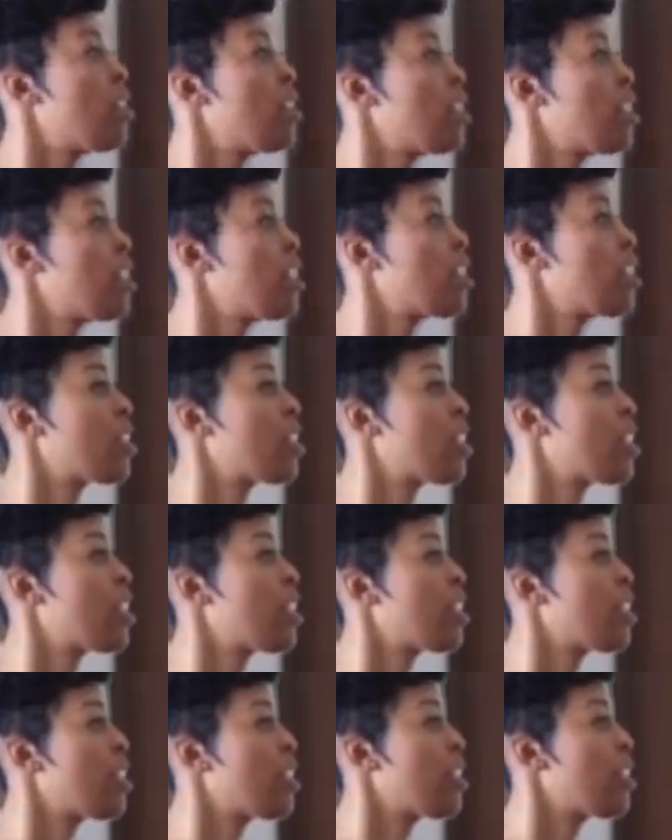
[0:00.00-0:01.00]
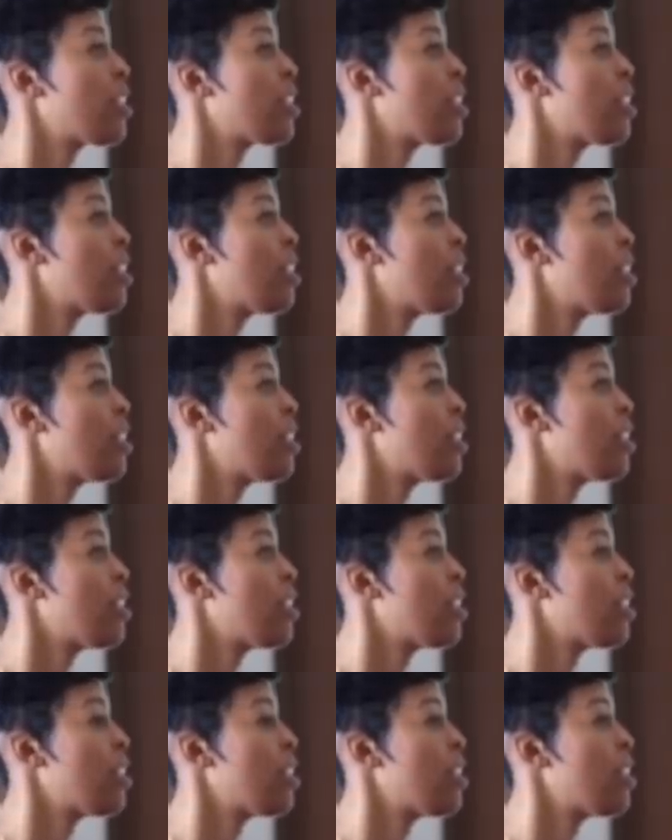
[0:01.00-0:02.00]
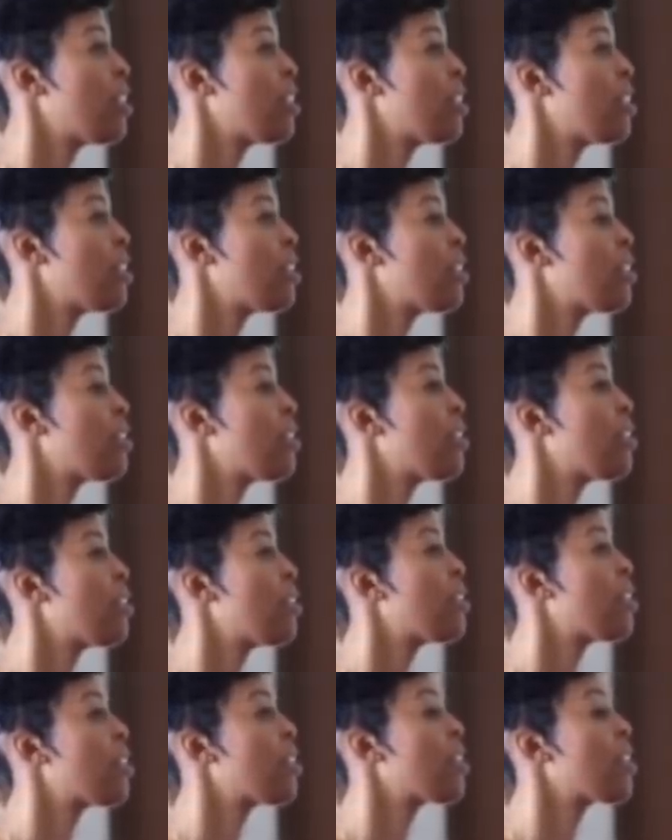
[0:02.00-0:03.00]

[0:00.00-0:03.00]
(silent)